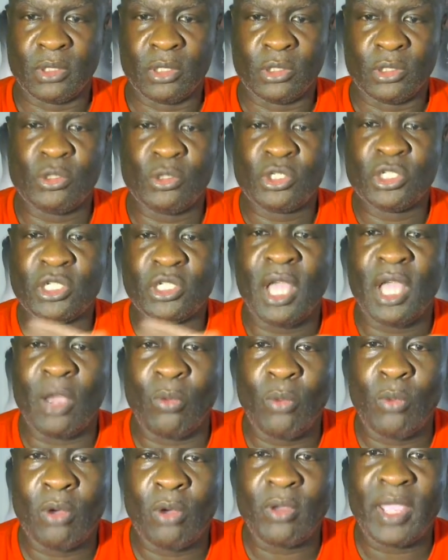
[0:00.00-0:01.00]
You should not
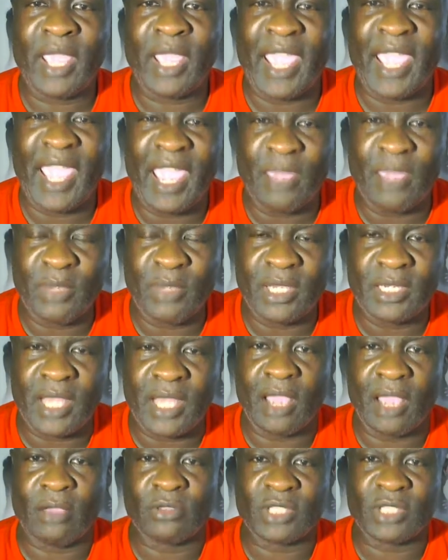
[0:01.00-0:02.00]
want
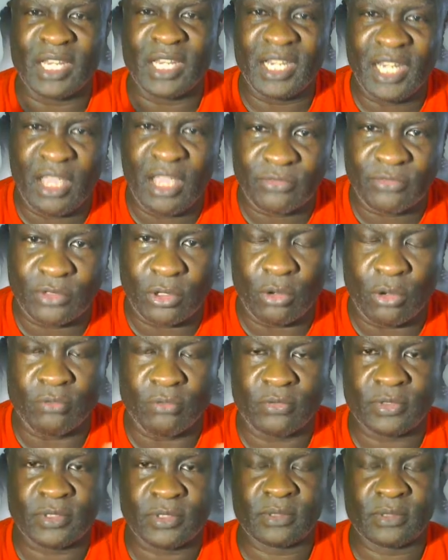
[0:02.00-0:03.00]
hand-me-downs and leftovers
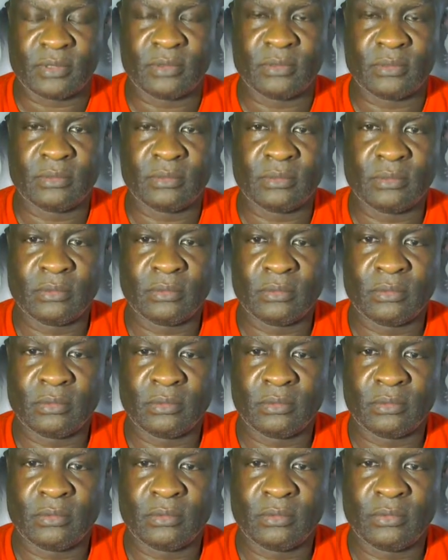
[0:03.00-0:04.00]

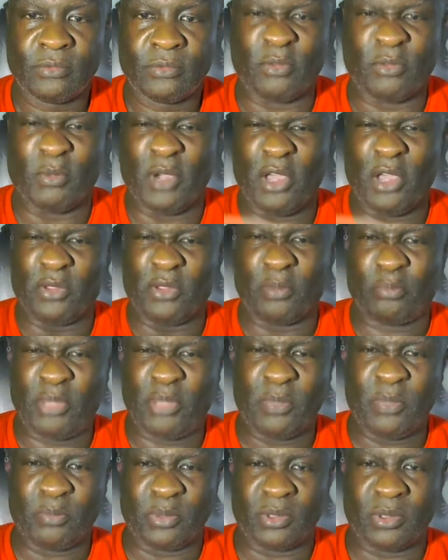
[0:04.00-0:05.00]
from other
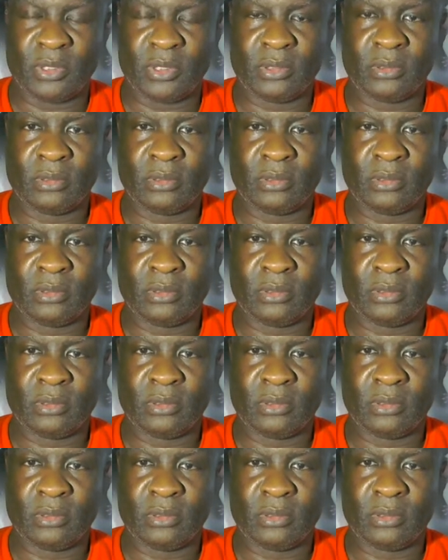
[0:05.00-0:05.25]
people.